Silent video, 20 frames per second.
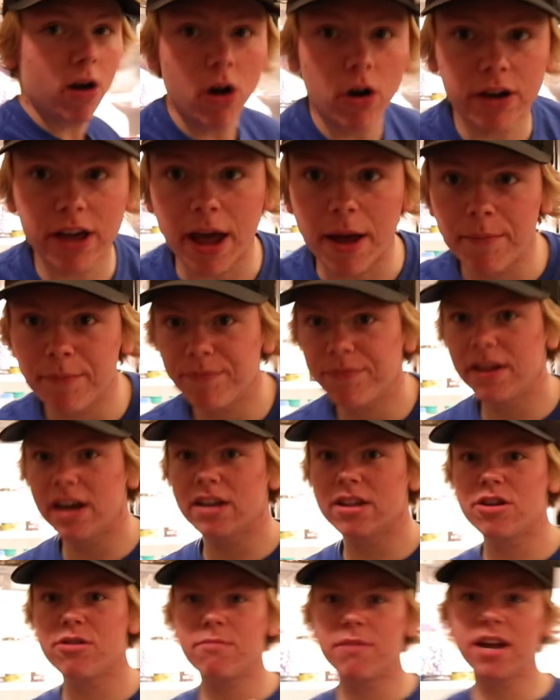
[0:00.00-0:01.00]
Okay, now
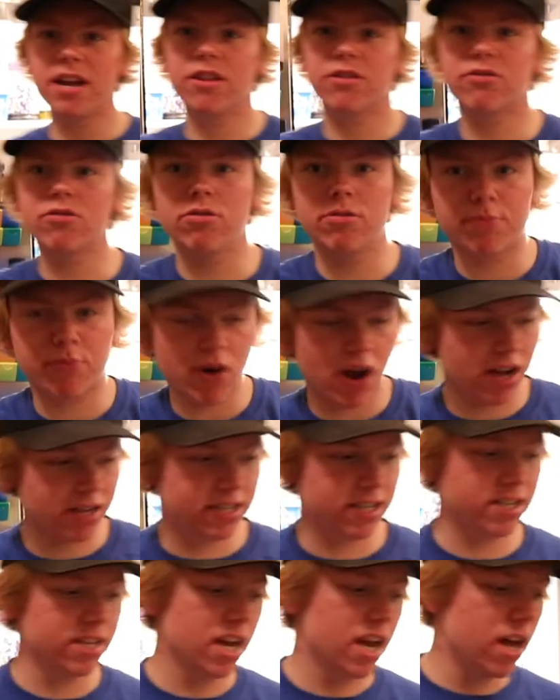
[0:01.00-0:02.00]
that you made it through the
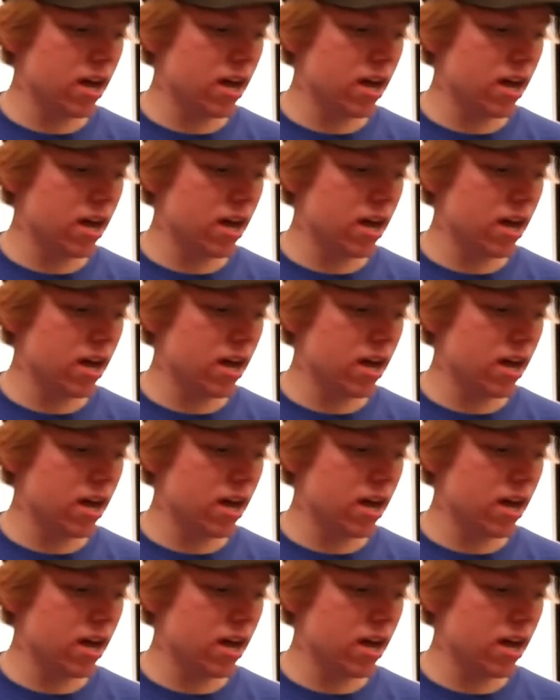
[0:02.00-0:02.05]
process,